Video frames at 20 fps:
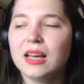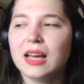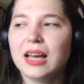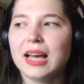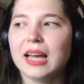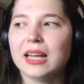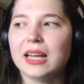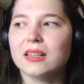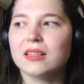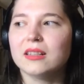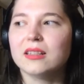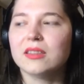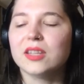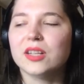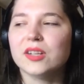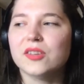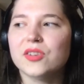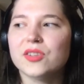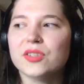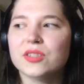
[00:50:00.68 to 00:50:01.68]
And
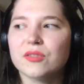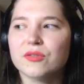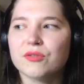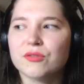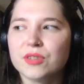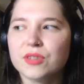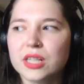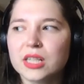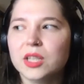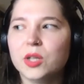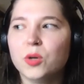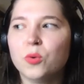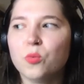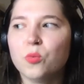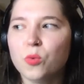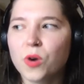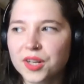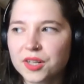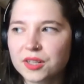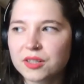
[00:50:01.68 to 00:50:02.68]
there is a really
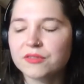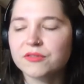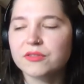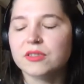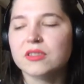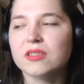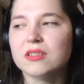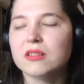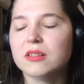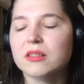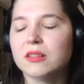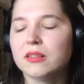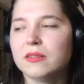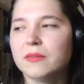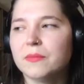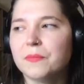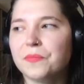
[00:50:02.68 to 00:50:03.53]
wonderful